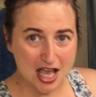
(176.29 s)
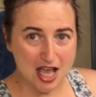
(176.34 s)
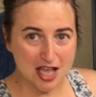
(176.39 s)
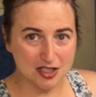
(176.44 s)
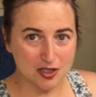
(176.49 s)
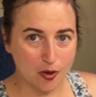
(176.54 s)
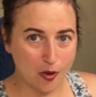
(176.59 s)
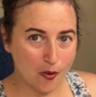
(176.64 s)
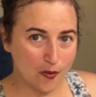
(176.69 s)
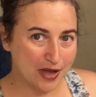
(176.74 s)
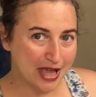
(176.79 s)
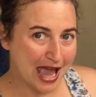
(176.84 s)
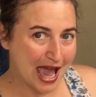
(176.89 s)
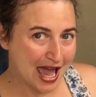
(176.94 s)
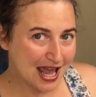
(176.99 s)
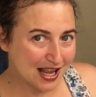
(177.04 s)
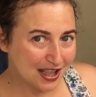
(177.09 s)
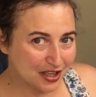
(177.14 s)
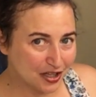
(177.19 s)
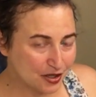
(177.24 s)
So when we
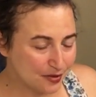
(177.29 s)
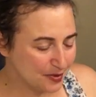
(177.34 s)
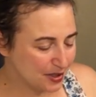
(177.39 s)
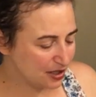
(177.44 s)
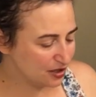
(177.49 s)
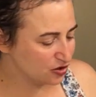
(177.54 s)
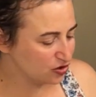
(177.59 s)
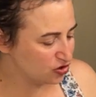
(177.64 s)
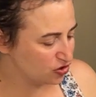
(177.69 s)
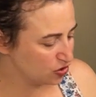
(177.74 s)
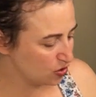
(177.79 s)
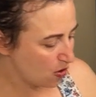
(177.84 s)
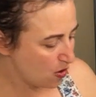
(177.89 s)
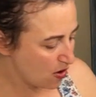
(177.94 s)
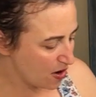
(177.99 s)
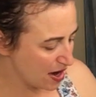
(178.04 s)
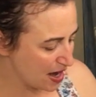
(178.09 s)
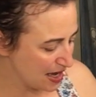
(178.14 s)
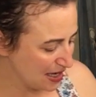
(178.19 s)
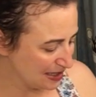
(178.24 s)
add a little bit of
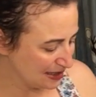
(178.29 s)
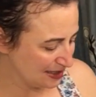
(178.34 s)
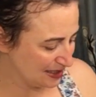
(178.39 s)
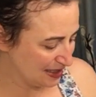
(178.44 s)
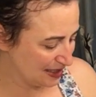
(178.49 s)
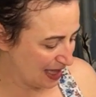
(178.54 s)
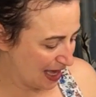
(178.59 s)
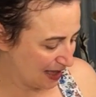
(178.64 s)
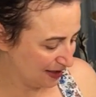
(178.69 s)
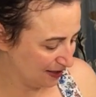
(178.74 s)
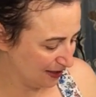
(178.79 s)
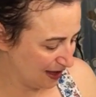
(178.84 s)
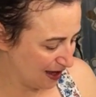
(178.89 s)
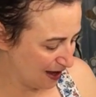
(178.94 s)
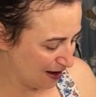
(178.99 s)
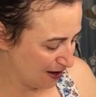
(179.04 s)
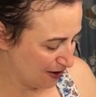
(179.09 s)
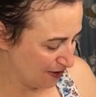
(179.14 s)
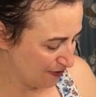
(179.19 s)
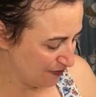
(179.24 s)
joy into that
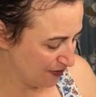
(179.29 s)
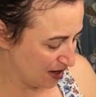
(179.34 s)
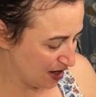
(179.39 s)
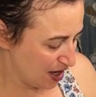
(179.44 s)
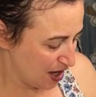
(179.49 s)
love,